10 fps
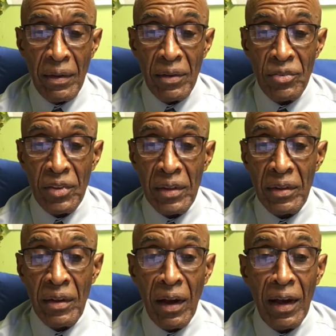he said,
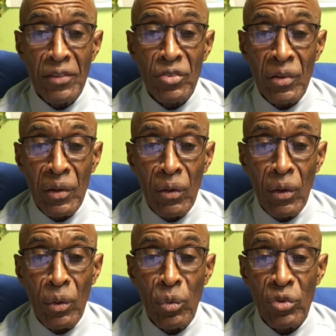God's
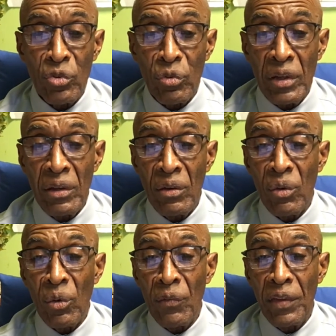law was written
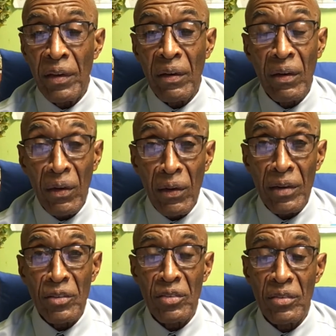on their
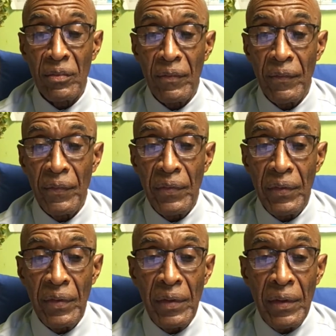hearts,
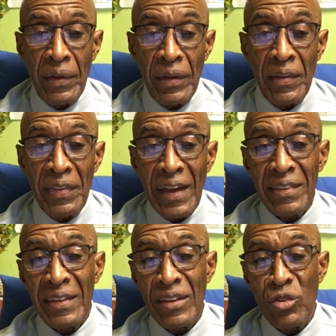in that
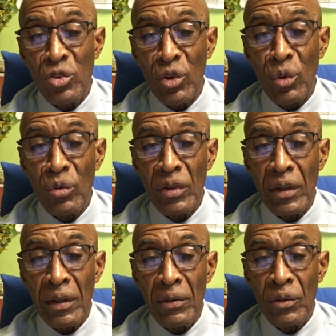they showed
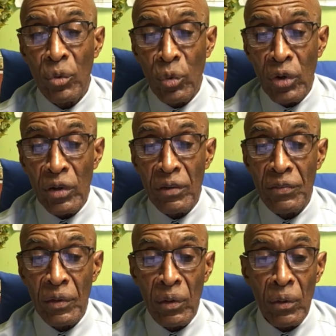the word of
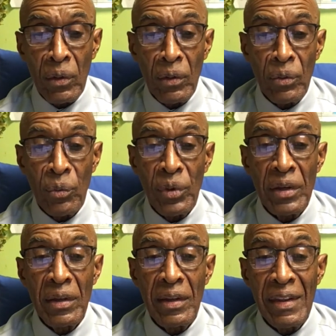the law
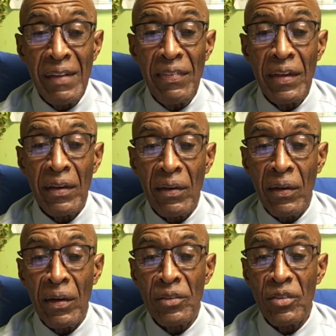written in their
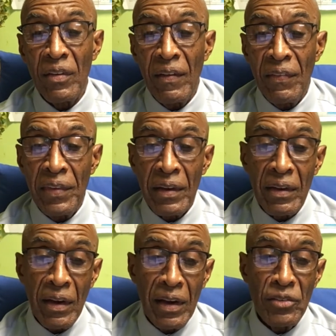hearts, their
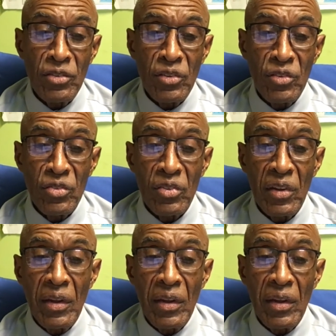conscience